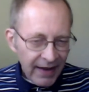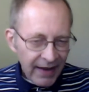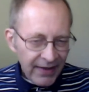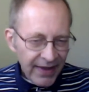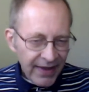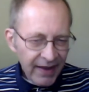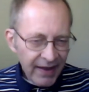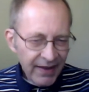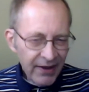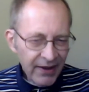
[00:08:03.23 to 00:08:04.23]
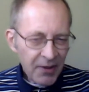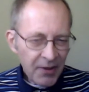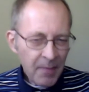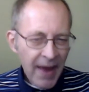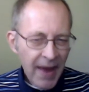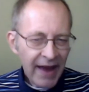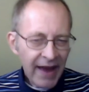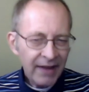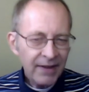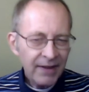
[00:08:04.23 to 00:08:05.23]
And then there's a
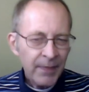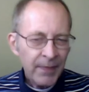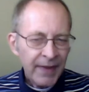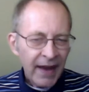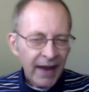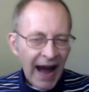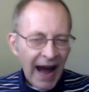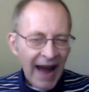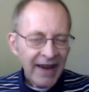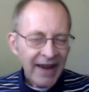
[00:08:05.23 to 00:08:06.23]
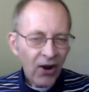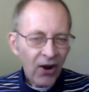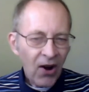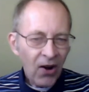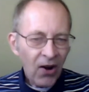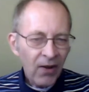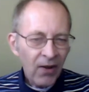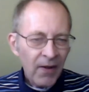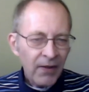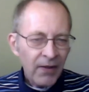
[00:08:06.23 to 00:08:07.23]
man I
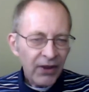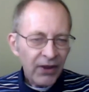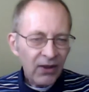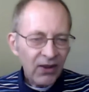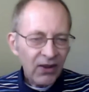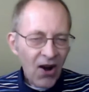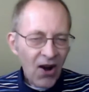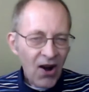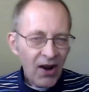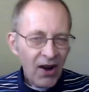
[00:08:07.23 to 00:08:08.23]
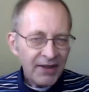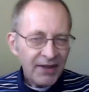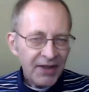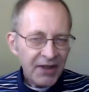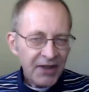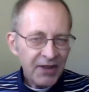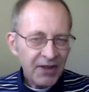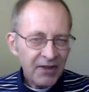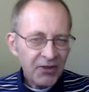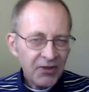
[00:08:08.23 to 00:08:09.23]
call the
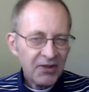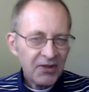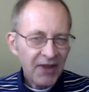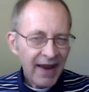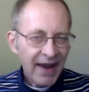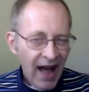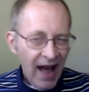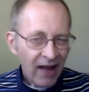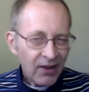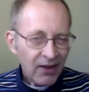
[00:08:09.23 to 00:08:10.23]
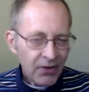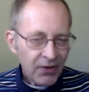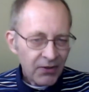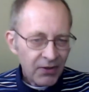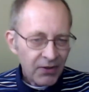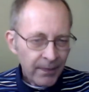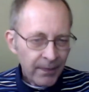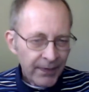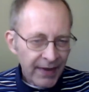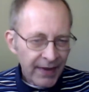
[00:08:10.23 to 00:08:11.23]
long-distance psychologist.
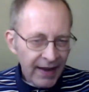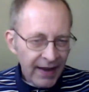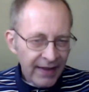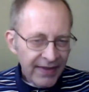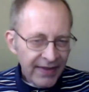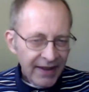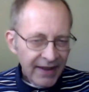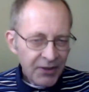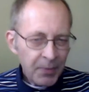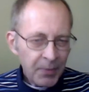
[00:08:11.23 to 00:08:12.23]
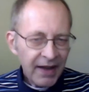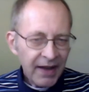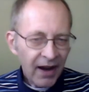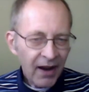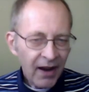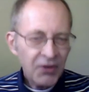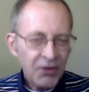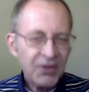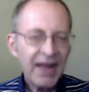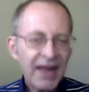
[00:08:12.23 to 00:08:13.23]
That is
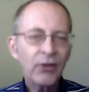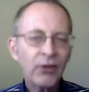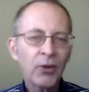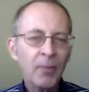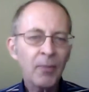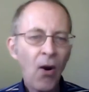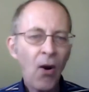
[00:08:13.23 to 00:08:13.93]
because Dr.